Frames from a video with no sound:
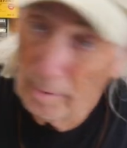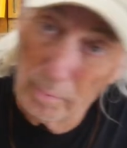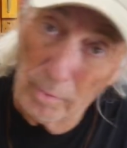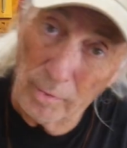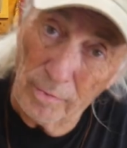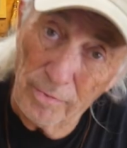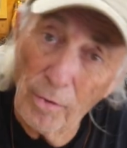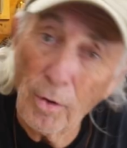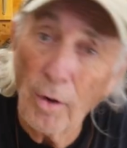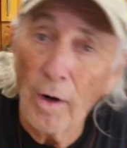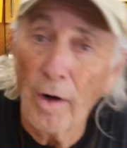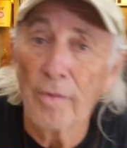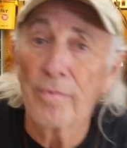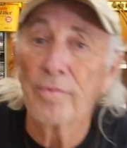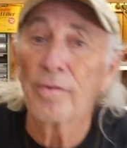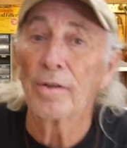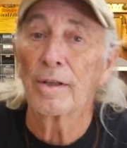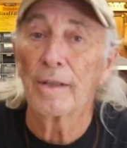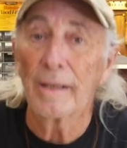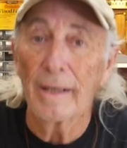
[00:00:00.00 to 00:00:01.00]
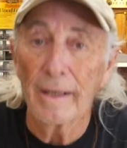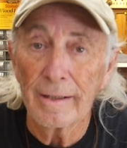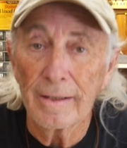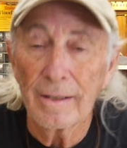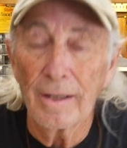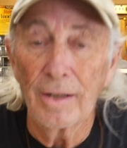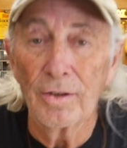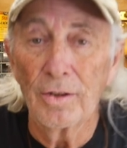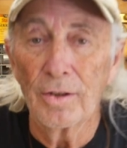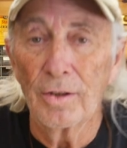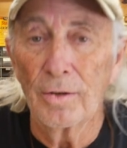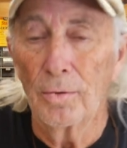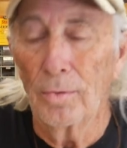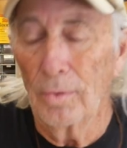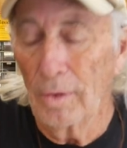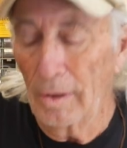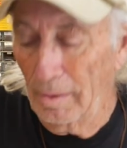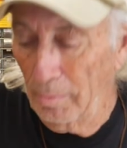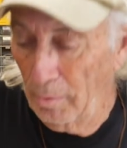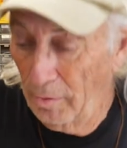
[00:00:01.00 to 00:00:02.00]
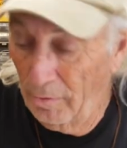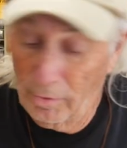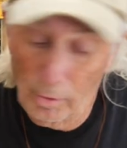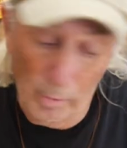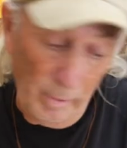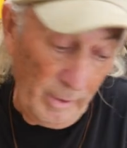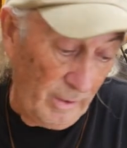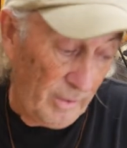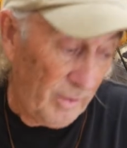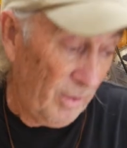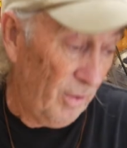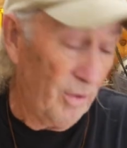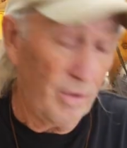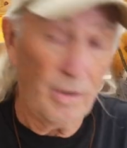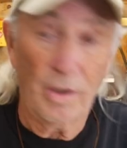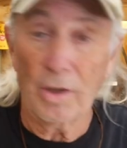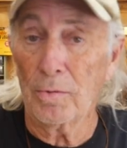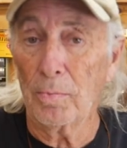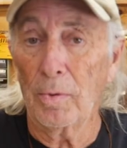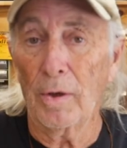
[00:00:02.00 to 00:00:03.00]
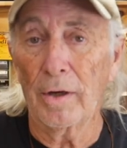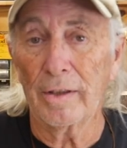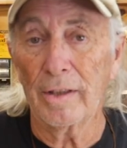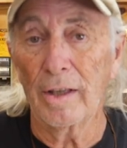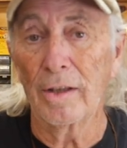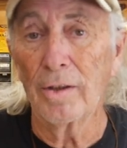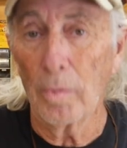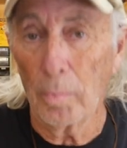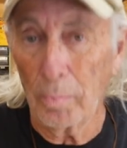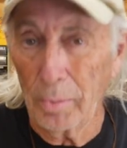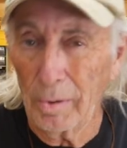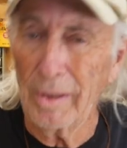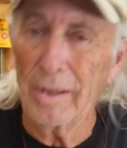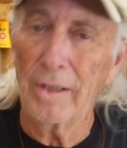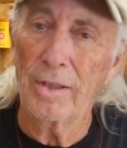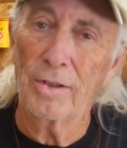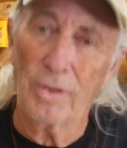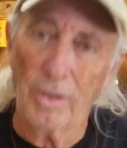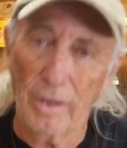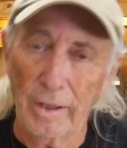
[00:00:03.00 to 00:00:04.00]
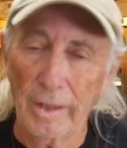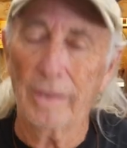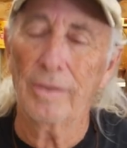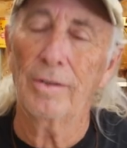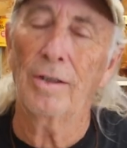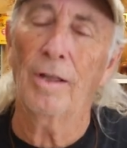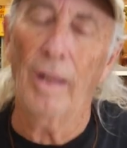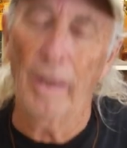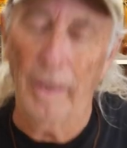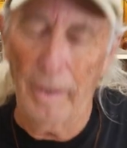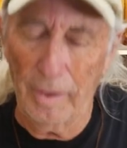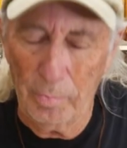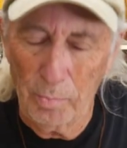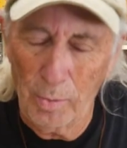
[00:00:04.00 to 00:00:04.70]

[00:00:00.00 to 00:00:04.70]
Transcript: before I forget, can you, uh, before we get to this next part, can you please click the like